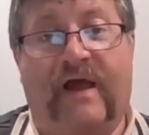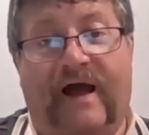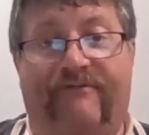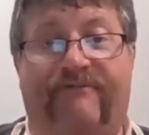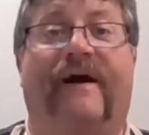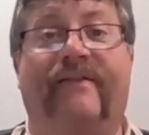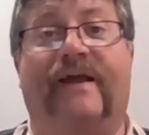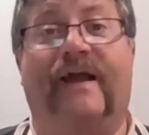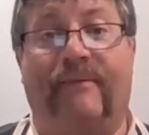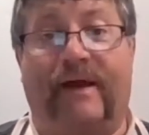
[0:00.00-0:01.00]
I finally
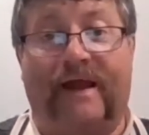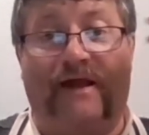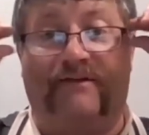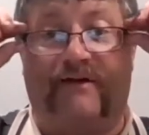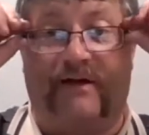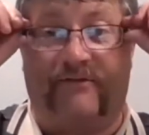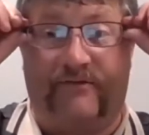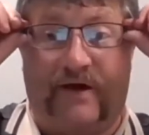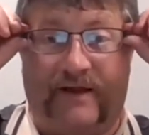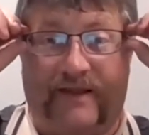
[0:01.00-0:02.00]
got my hands on a,
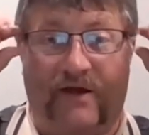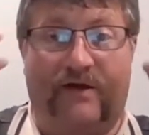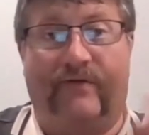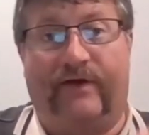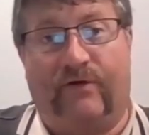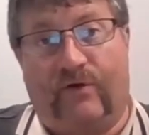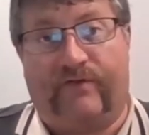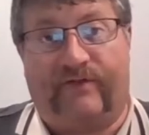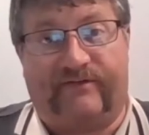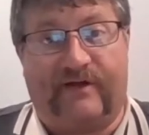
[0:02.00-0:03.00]
on a calculator
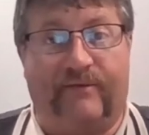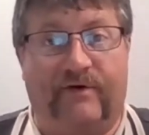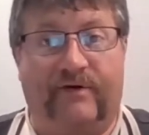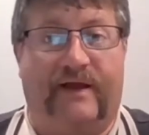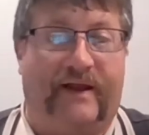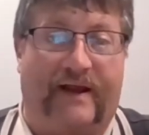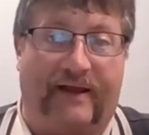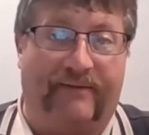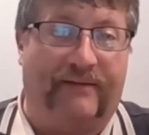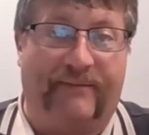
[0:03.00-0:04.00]
over the summer and I,
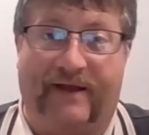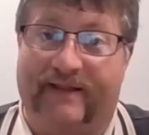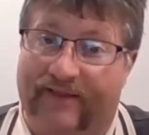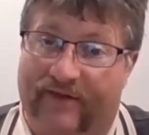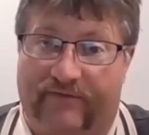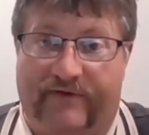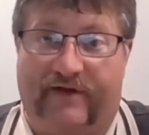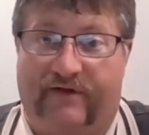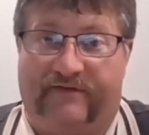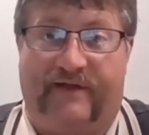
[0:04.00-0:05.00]
I made that little
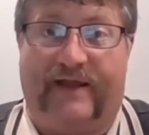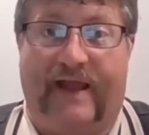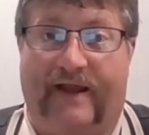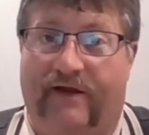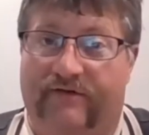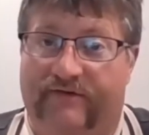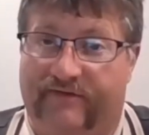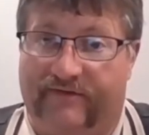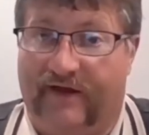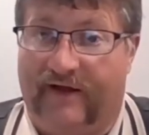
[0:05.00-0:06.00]
video saying, hey,
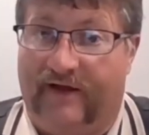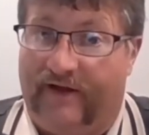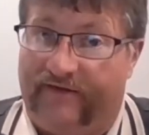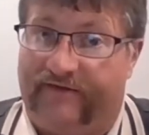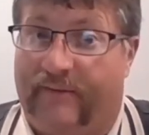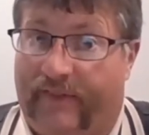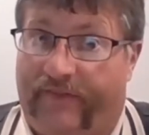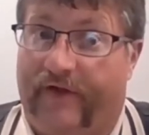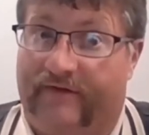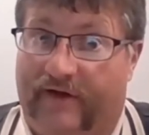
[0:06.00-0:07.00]
here's some of the
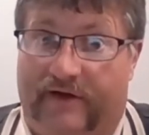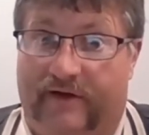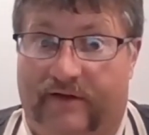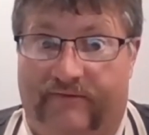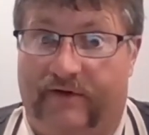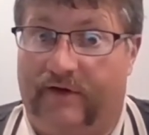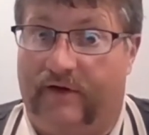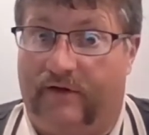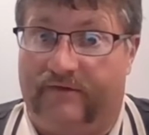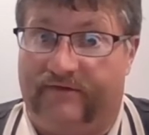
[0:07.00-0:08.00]
things I did in the
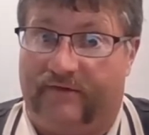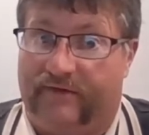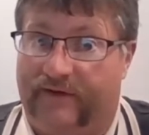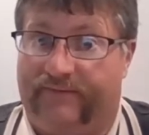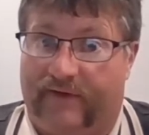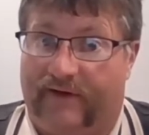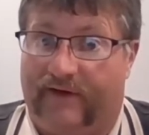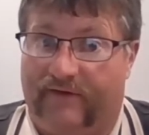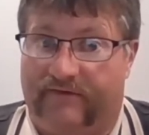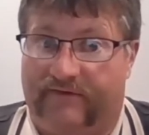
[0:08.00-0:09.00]
videos are different.
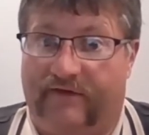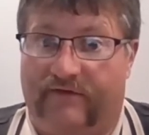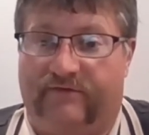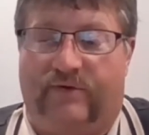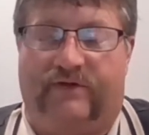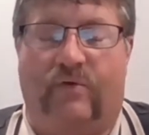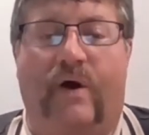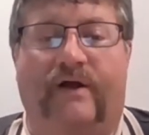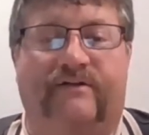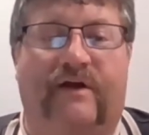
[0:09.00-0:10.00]
Here's, here's what to
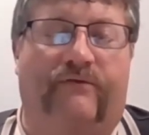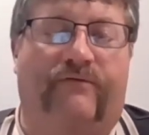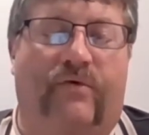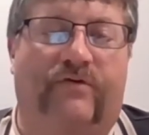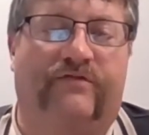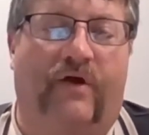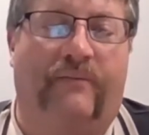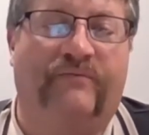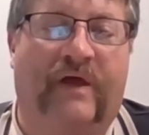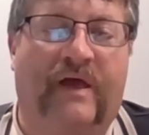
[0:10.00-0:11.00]
watch out for. So